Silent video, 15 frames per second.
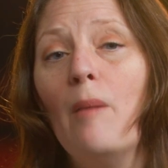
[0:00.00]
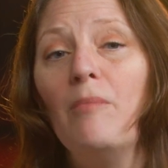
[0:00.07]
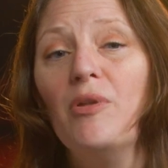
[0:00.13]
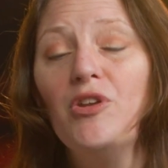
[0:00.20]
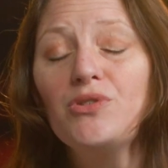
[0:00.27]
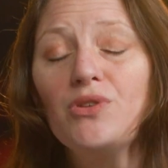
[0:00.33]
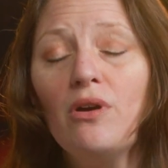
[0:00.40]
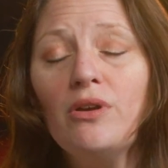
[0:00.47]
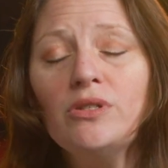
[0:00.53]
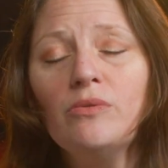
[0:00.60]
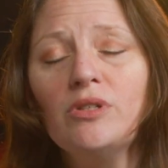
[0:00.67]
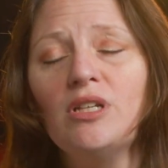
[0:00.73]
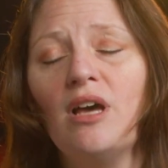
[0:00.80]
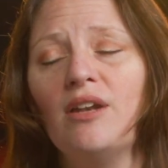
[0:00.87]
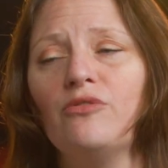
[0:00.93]
But there's also
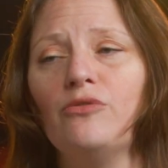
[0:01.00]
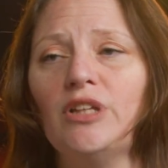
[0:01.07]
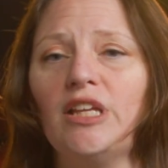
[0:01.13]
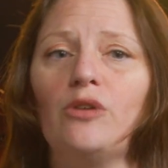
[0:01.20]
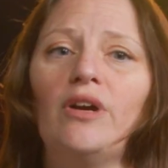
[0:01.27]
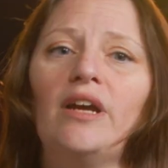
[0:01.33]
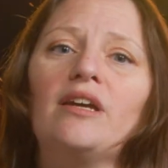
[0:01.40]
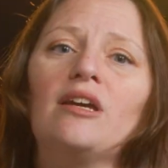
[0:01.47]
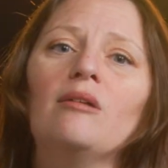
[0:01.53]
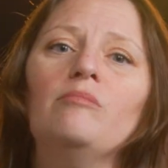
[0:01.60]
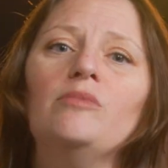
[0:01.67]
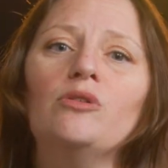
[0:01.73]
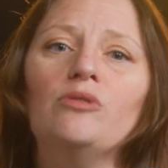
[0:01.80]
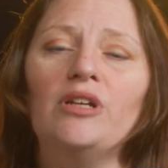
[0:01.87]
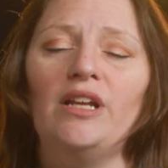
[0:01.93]
a ton of really great
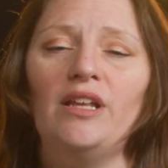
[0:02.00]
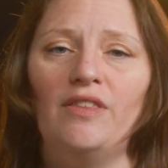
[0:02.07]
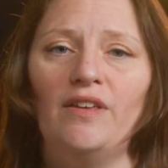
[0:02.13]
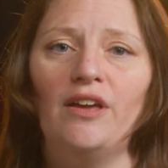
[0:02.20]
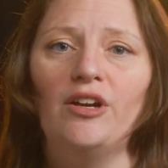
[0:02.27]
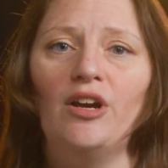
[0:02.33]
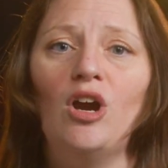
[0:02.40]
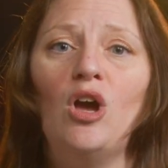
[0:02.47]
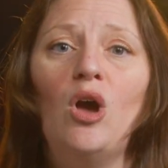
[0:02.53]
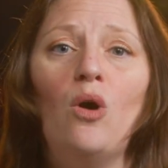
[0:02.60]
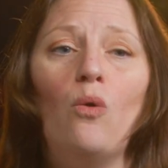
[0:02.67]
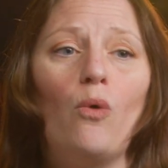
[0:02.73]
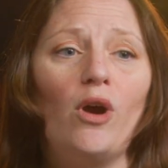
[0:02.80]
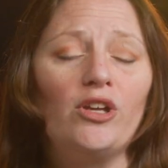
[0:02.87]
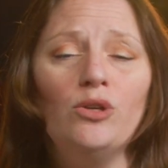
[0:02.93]
community theater
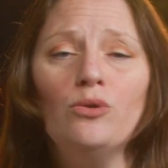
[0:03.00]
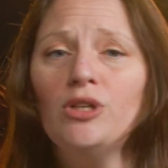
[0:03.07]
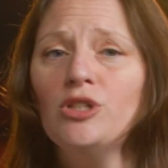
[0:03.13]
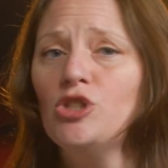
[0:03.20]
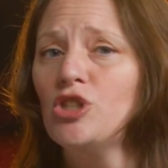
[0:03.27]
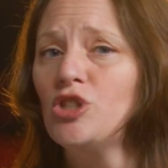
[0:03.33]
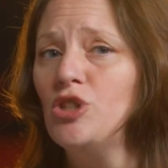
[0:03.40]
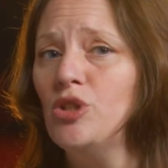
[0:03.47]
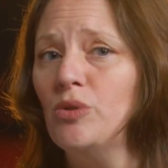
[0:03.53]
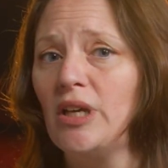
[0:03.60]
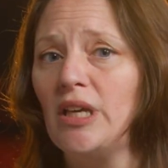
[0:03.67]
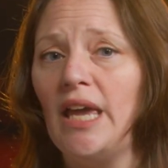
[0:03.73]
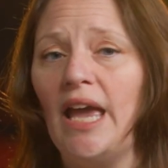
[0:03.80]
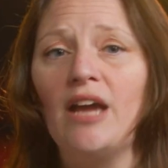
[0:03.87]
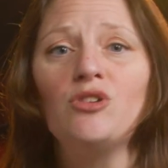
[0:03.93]
where you can just do
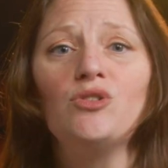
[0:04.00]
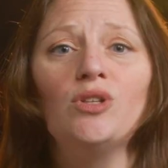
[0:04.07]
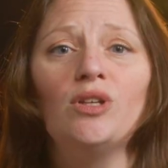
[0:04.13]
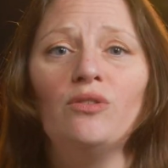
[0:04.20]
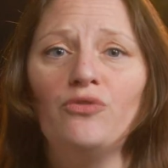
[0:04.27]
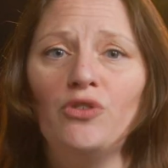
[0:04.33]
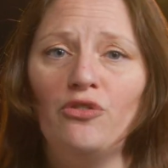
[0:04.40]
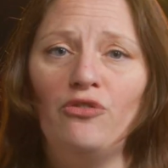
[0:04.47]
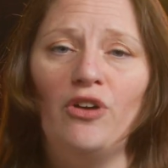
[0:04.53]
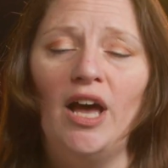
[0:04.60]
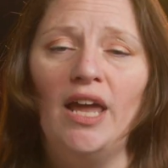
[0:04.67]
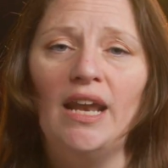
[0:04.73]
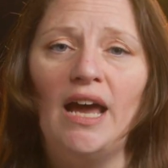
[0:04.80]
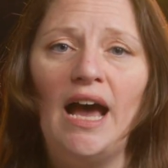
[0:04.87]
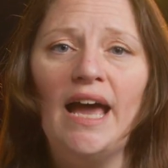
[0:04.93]
it casually for
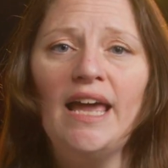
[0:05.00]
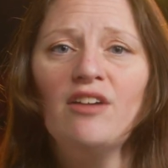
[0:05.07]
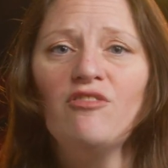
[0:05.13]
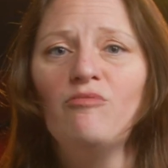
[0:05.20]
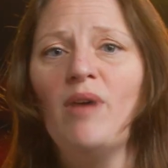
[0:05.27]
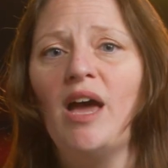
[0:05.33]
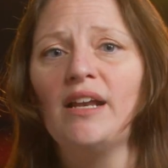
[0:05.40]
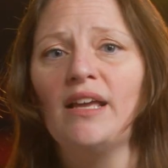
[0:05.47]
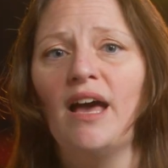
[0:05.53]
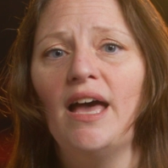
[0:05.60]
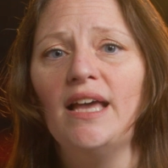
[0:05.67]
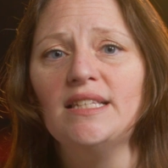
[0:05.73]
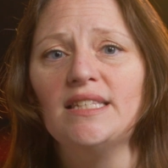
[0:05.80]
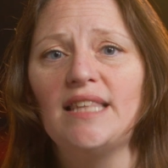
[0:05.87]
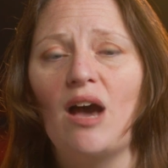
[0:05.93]
fun. I have met
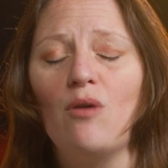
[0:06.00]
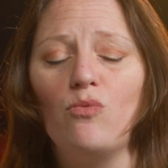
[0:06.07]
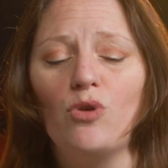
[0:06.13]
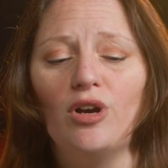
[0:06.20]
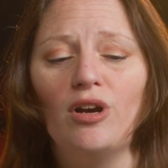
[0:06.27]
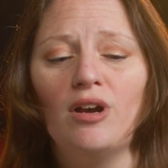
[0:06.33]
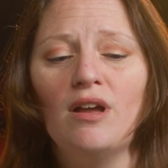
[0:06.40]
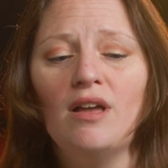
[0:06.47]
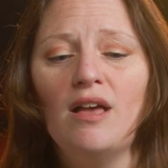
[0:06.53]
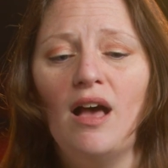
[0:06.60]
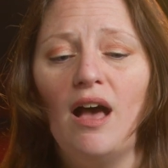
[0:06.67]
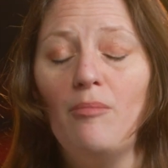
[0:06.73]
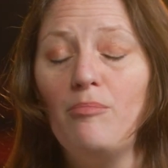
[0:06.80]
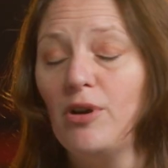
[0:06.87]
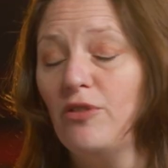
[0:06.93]
guys that were
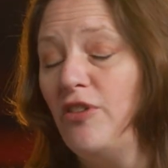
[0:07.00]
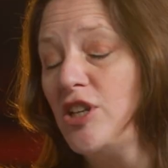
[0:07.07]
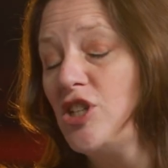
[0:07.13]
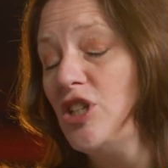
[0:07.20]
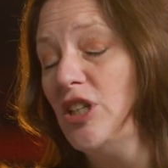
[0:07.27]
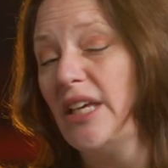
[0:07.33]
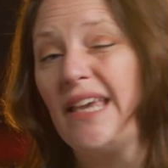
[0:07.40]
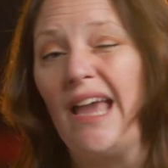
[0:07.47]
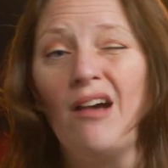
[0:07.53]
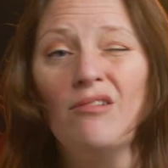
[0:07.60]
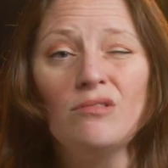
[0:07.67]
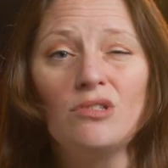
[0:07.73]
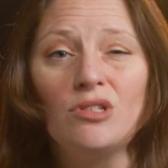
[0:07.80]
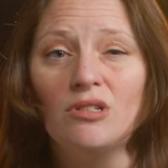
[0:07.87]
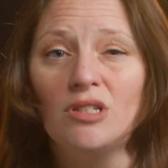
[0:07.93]
professional
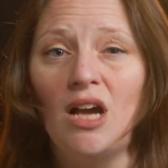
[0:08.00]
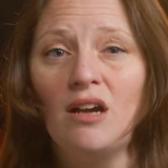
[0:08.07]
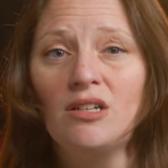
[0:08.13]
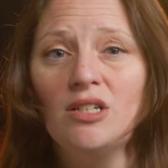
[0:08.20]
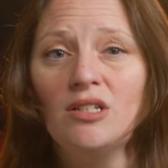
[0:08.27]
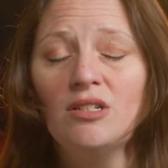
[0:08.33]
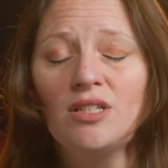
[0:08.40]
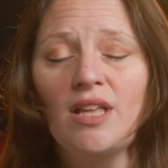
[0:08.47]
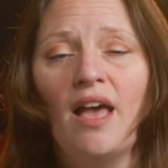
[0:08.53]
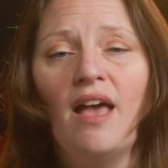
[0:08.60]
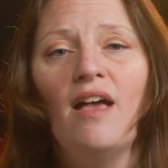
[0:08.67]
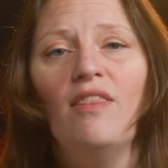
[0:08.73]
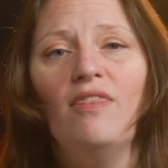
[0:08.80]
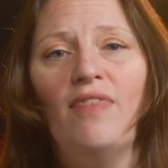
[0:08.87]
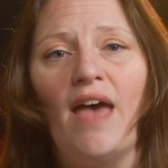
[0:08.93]
accountants or doctors
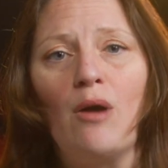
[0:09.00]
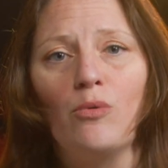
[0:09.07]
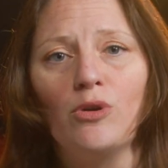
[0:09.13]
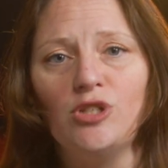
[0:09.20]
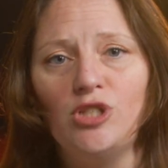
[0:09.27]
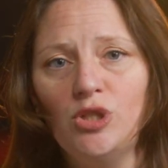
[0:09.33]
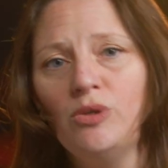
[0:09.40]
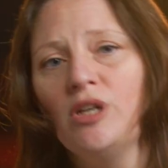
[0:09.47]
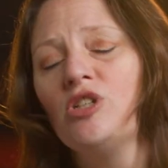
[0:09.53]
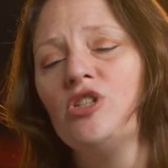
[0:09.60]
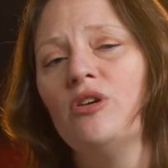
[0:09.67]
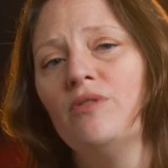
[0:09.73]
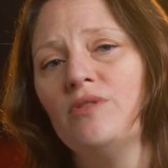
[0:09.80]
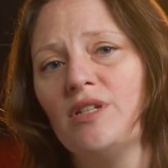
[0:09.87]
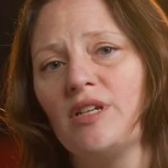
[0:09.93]
that were doing
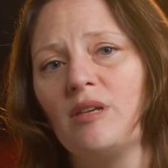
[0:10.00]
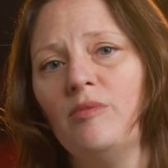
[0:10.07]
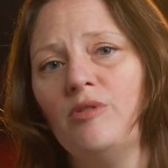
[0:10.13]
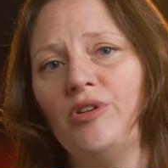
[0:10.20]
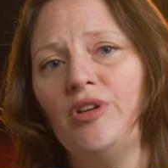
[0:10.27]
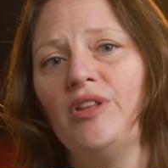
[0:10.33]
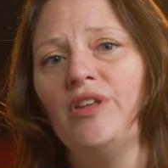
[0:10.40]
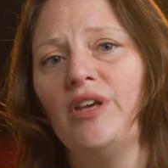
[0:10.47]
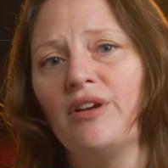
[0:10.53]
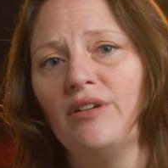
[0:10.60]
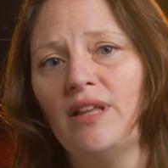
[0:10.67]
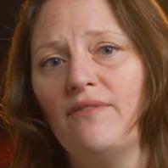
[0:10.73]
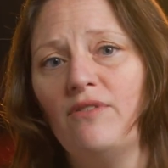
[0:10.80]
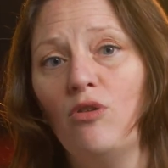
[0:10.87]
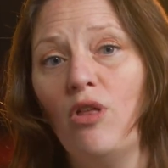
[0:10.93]
shows at a community theater
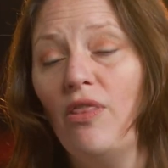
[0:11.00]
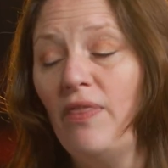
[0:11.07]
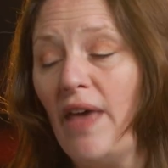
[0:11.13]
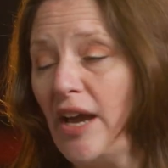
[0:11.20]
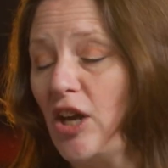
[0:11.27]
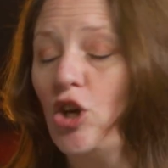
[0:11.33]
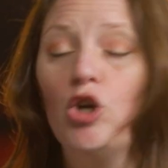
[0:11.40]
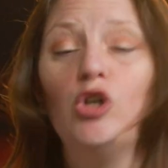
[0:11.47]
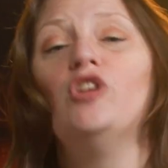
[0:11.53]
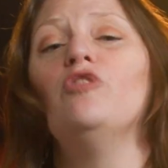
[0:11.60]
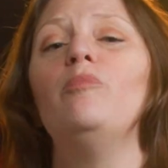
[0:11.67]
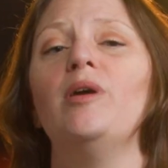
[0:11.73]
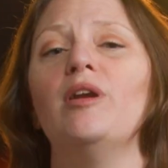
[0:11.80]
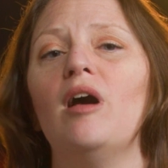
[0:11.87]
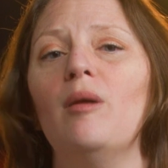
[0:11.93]
level that could
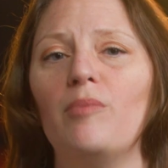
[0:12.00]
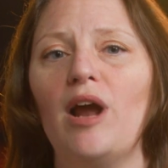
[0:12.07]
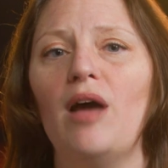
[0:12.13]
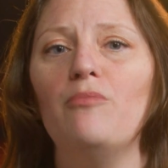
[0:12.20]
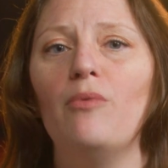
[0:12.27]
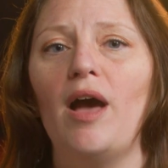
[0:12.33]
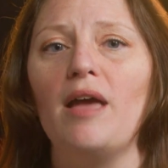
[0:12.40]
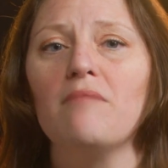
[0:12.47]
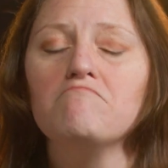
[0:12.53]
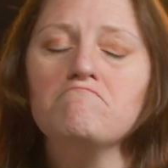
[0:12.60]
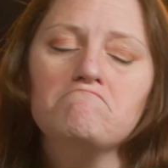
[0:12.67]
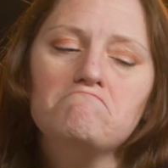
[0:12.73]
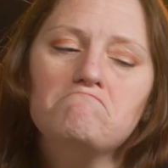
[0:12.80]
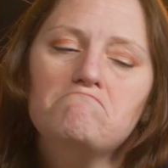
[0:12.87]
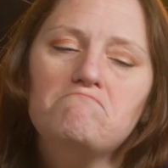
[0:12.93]
have been on Broadway,
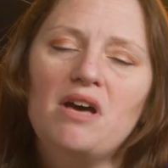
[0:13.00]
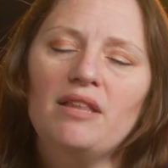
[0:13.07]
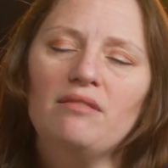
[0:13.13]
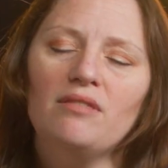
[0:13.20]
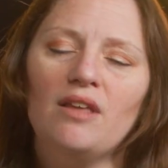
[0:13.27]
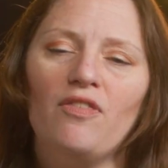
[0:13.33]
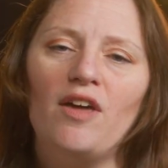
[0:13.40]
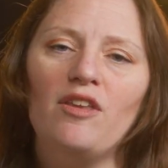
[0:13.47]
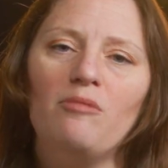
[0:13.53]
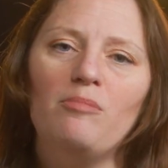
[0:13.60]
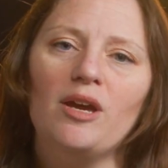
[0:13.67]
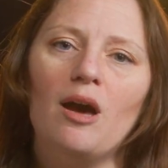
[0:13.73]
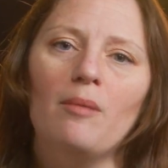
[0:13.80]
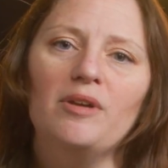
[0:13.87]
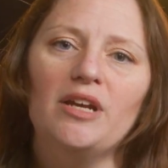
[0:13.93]
but they thought they'd
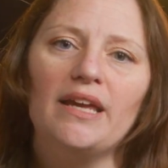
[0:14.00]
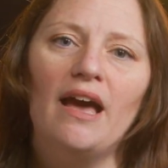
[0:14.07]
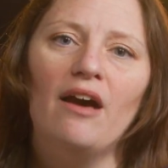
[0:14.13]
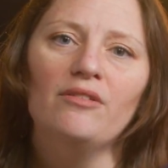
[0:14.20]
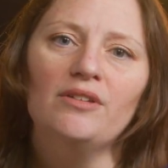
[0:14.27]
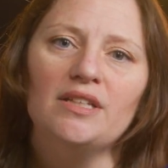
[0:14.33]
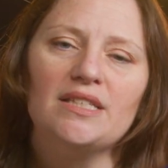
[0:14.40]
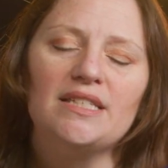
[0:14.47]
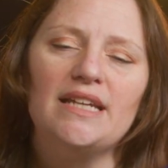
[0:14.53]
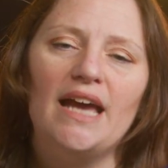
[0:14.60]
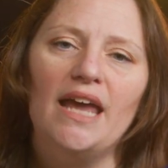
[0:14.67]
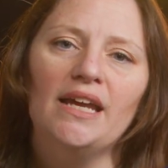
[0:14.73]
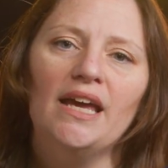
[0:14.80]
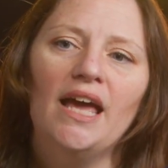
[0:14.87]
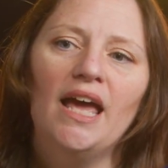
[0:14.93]
become an accountant
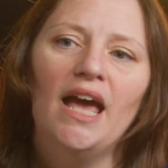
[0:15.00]
instead.